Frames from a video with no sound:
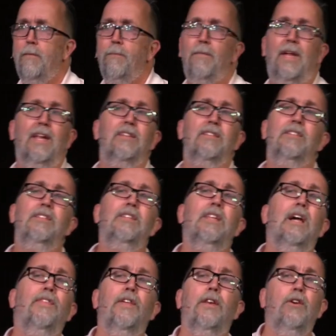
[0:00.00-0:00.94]
That has
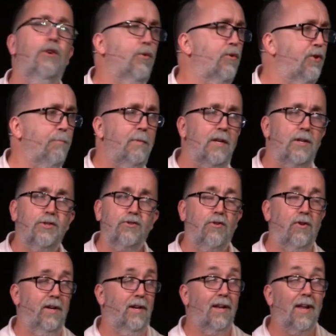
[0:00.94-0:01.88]
nothing to do with the
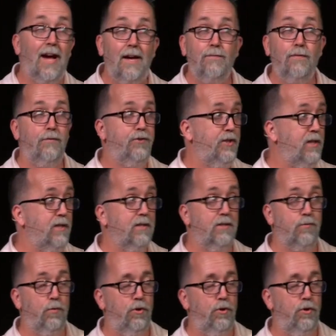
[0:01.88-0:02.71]
ministry and life of Jesus.